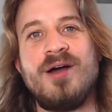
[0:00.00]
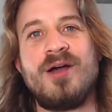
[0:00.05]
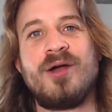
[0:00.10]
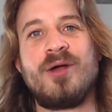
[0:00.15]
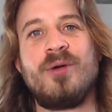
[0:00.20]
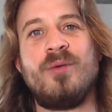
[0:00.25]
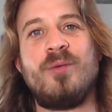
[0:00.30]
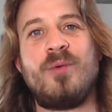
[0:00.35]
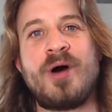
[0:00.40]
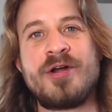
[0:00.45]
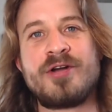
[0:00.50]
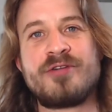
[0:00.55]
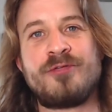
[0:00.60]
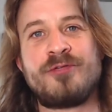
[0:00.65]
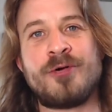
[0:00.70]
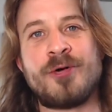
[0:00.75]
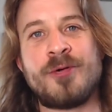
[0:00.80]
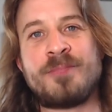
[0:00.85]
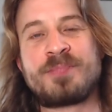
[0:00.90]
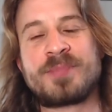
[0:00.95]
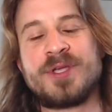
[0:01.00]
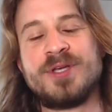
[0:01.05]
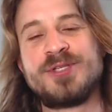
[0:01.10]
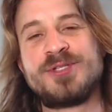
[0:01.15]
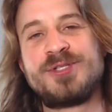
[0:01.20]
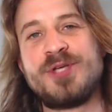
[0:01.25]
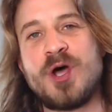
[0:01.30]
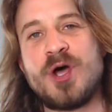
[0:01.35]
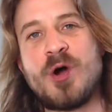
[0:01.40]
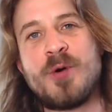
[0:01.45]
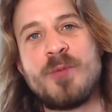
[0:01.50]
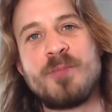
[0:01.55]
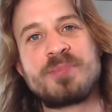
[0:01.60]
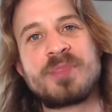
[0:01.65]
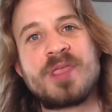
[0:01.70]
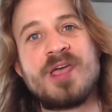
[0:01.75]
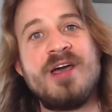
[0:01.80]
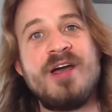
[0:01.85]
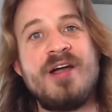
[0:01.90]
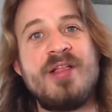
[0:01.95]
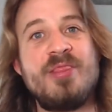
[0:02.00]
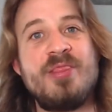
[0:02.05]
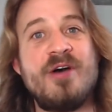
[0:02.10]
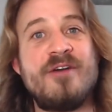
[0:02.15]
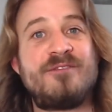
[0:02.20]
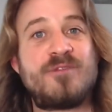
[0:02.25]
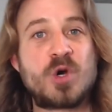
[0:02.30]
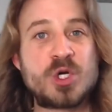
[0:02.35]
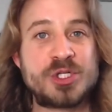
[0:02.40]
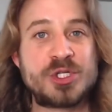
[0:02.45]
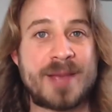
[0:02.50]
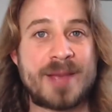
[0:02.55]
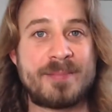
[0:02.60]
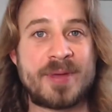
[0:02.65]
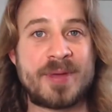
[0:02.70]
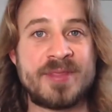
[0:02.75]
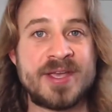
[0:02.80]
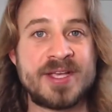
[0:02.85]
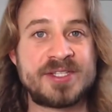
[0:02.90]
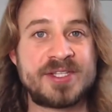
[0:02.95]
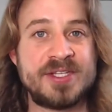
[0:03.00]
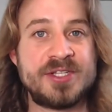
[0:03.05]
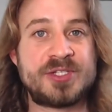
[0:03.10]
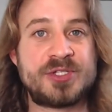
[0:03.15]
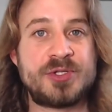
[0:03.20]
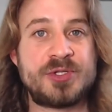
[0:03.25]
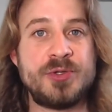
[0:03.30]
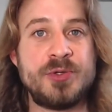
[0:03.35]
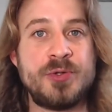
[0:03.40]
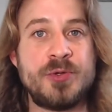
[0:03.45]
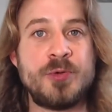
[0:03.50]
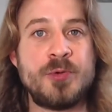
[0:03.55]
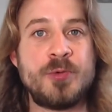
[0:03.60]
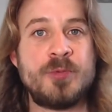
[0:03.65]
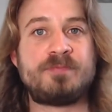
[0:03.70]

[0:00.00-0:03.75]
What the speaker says: Wonderful. So the first step in this is to